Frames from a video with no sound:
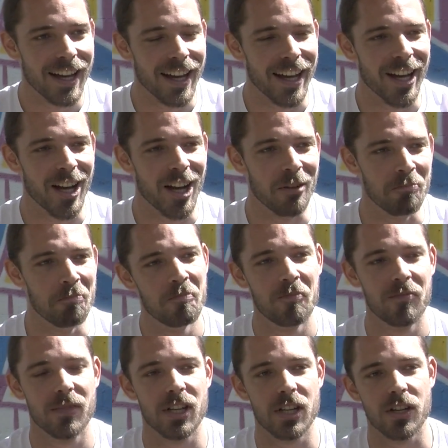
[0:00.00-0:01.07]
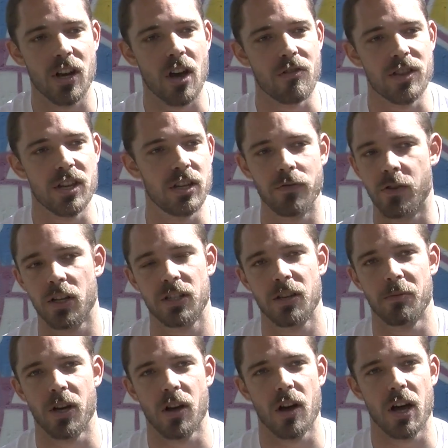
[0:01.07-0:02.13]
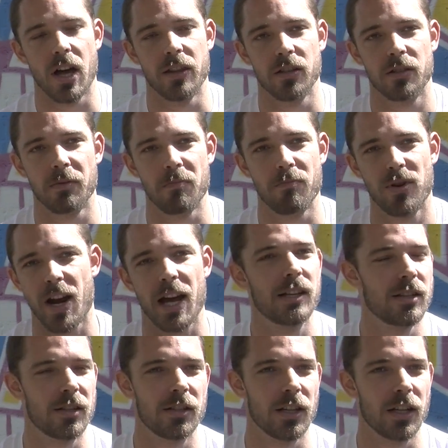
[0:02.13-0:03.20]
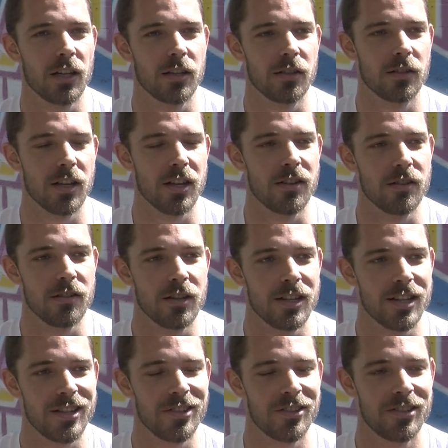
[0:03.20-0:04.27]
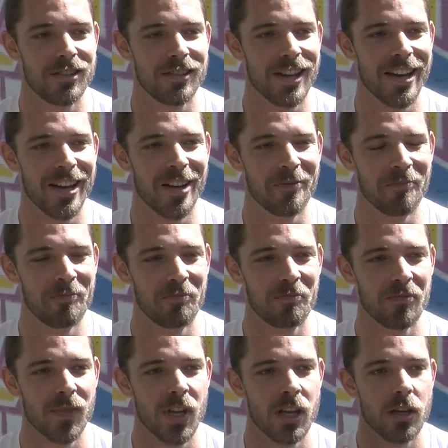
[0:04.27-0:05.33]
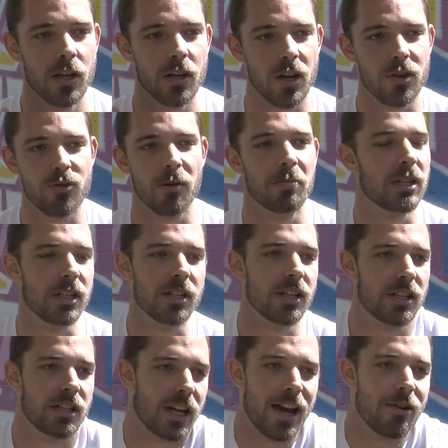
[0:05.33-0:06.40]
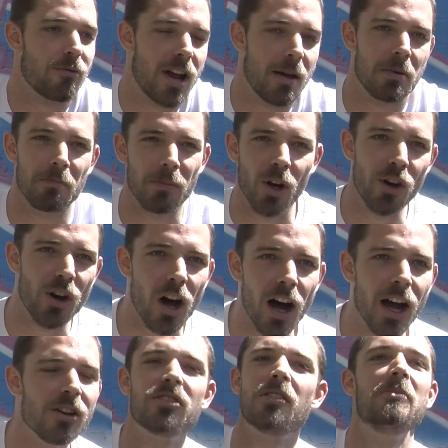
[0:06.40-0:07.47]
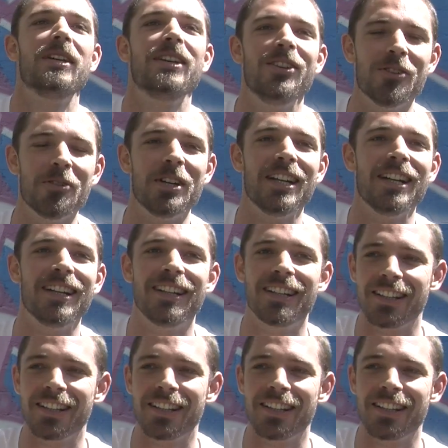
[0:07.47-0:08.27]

And then you've got some guy that's been practicing it, and he's, dropping into the skate ramp at Bondi or something and doing,